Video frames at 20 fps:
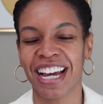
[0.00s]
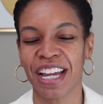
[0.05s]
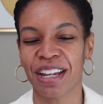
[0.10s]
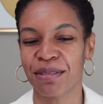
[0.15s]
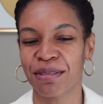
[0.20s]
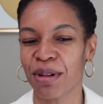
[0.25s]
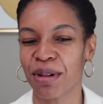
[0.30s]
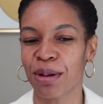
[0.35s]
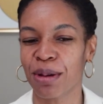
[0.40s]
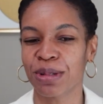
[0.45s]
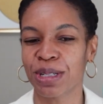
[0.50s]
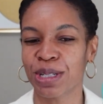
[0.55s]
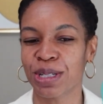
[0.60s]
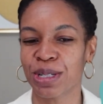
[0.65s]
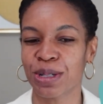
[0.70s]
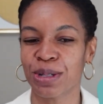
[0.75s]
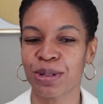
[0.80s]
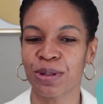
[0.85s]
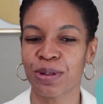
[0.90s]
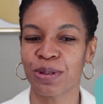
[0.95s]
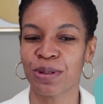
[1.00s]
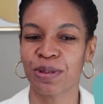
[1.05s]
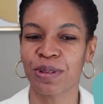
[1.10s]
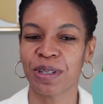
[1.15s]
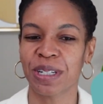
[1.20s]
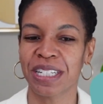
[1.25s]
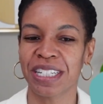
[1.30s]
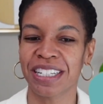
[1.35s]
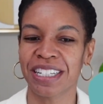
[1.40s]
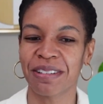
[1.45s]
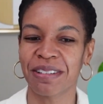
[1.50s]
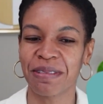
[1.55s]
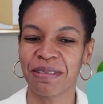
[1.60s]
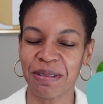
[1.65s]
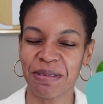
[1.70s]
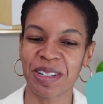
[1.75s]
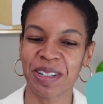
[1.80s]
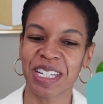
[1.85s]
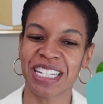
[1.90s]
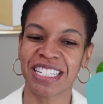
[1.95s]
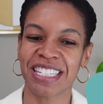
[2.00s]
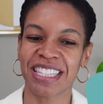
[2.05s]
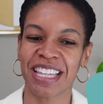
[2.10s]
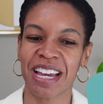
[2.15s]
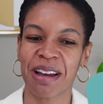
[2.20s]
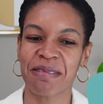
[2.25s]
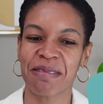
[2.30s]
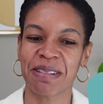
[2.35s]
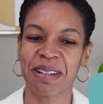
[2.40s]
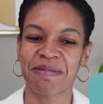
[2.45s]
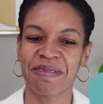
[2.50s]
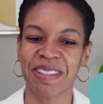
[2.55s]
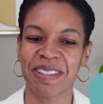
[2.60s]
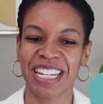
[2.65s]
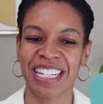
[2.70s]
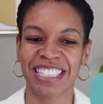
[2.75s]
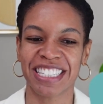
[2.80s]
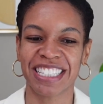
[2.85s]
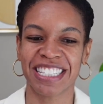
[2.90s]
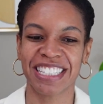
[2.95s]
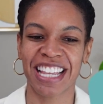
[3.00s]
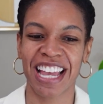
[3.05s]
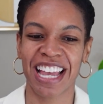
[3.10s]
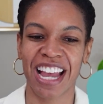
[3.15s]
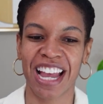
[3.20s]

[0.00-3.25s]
I can promise you we will get to that one because it's